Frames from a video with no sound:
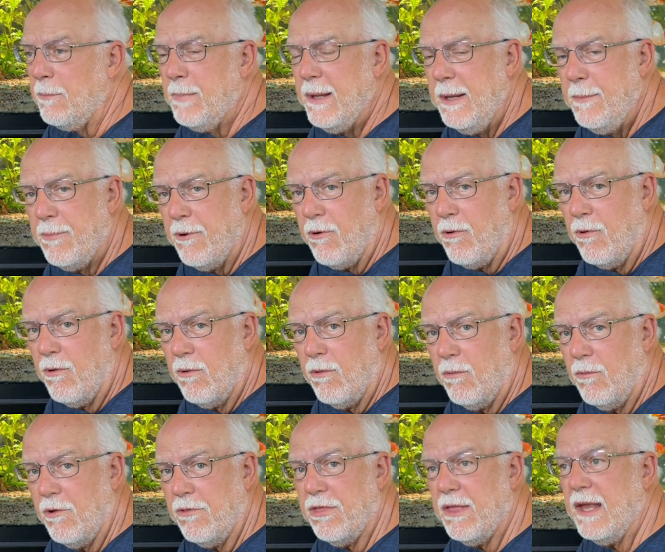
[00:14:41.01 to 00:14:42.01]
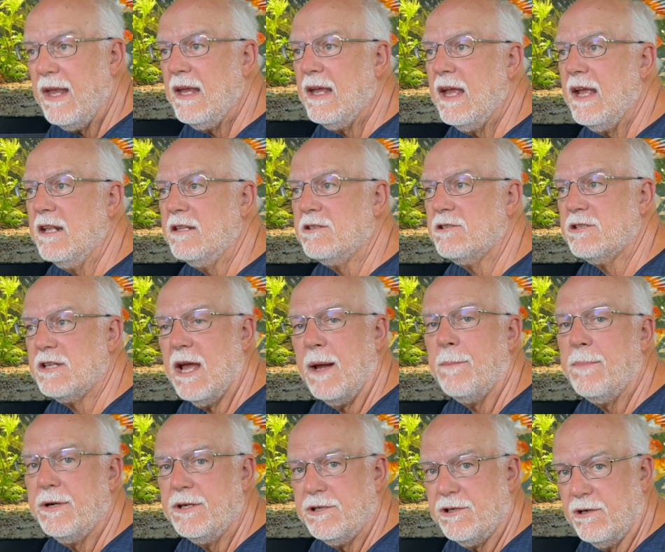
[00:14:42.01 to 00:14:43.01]
people will think it's
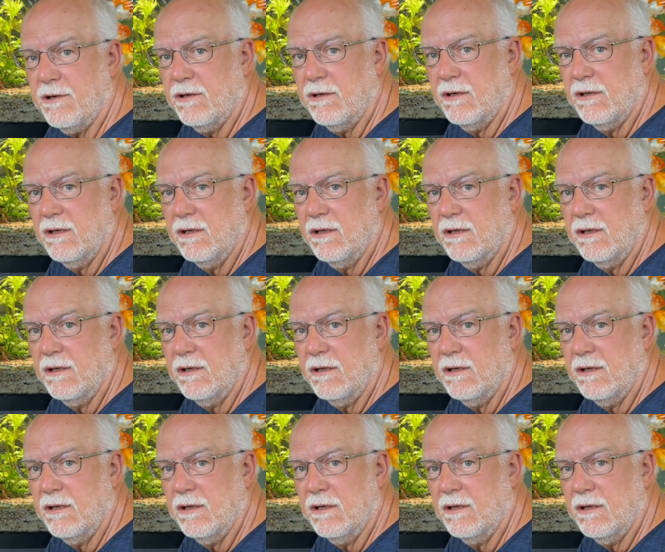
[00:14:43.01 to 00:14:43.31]
temperature.